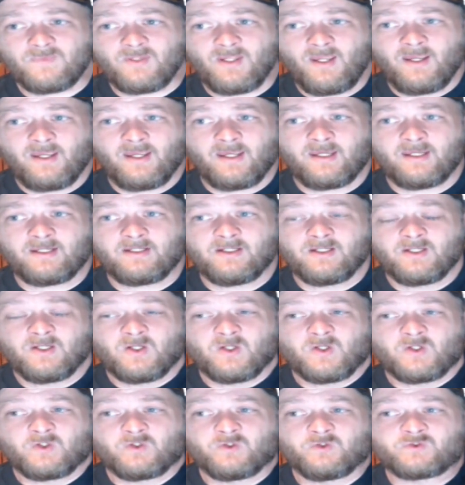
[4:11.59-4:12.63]
and
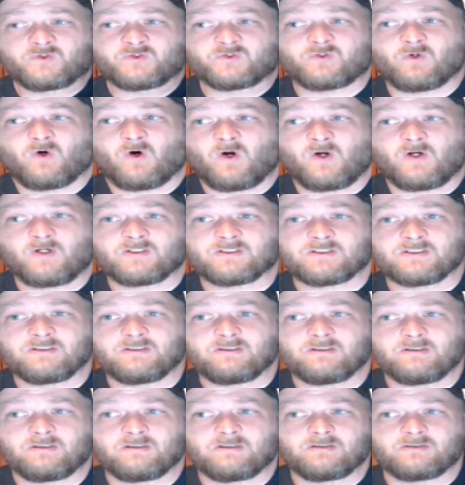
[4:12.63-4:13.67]
you start
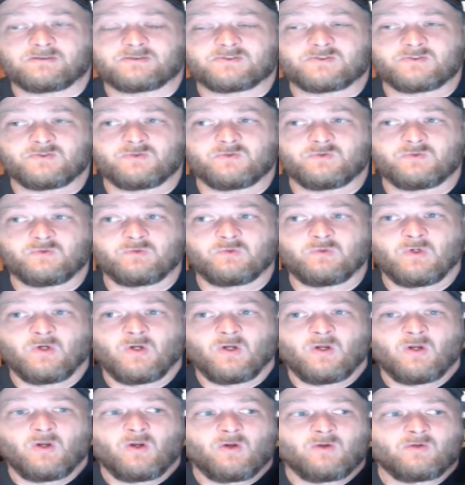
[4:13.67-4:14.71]
to
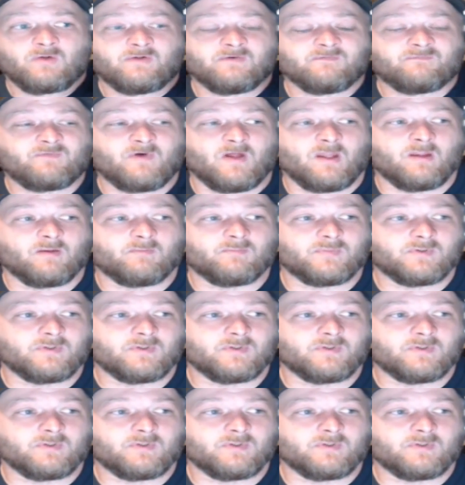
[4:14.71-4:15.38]
develop,